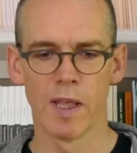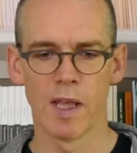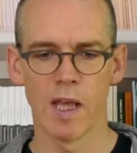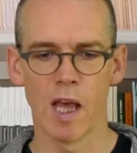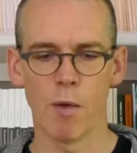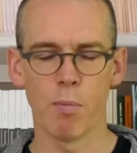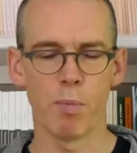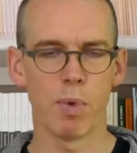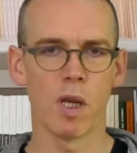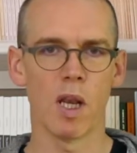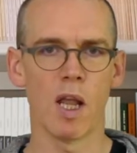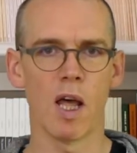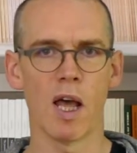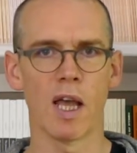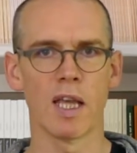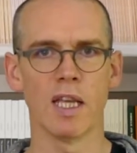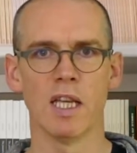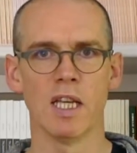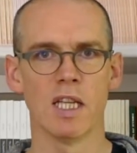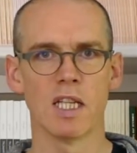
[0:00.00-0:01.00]

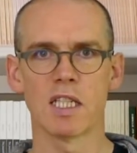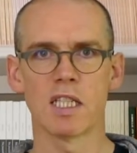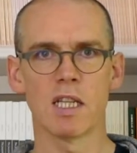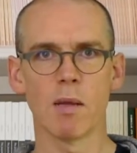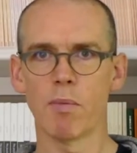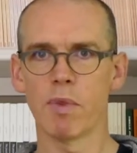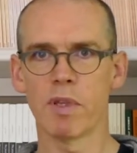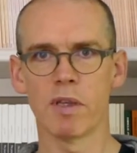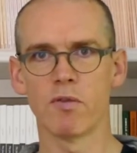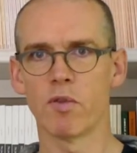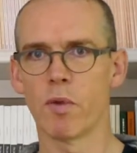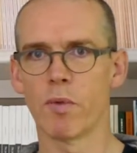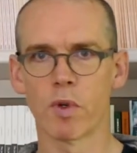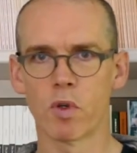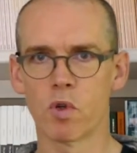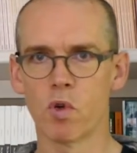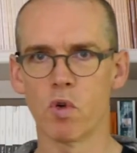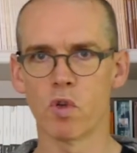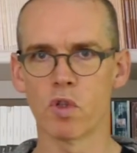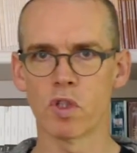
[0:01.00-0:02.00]
apply something from the
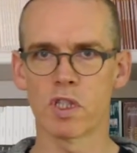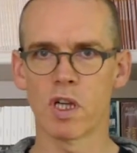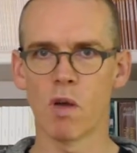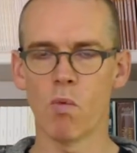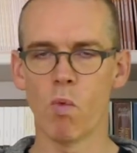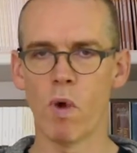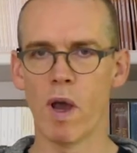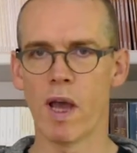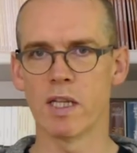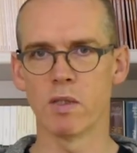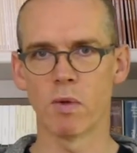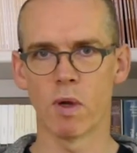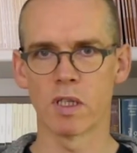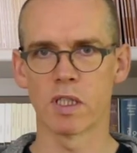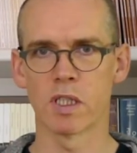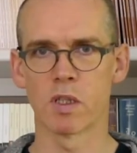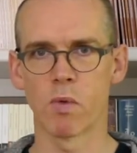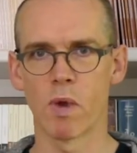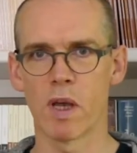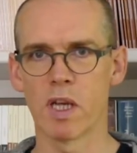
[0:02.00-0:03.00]
course somewhere to
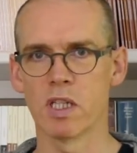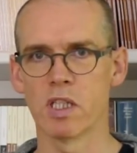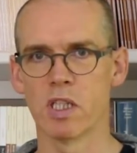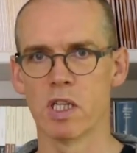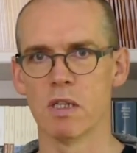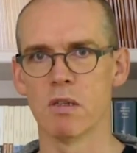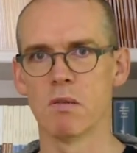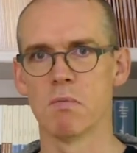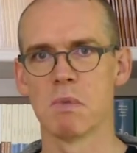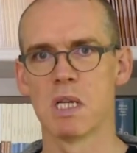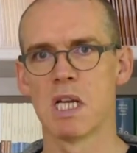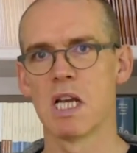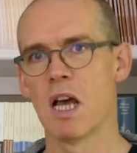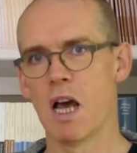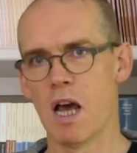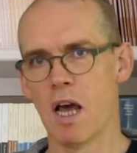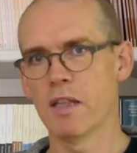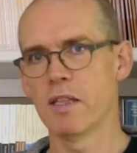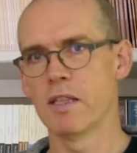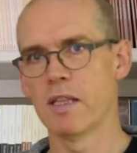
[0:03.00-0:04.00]
answer the question,
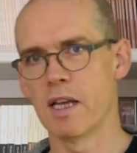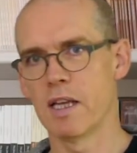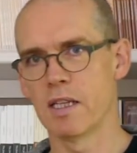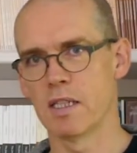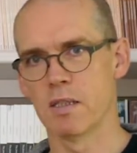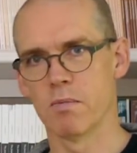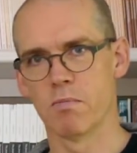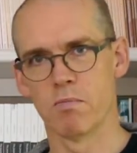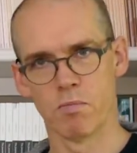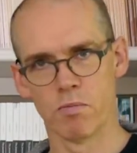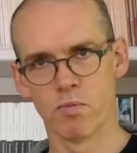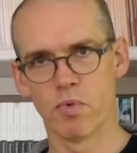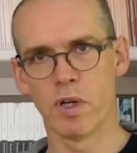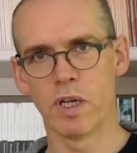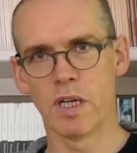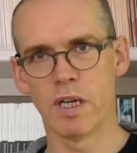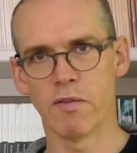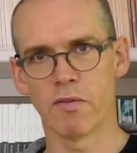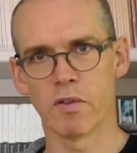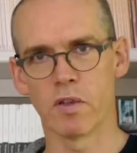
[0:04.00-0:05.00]
I think that's
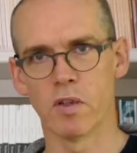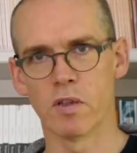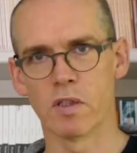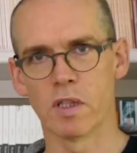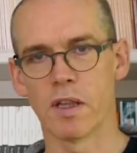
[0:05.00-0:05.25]
pretty difficult.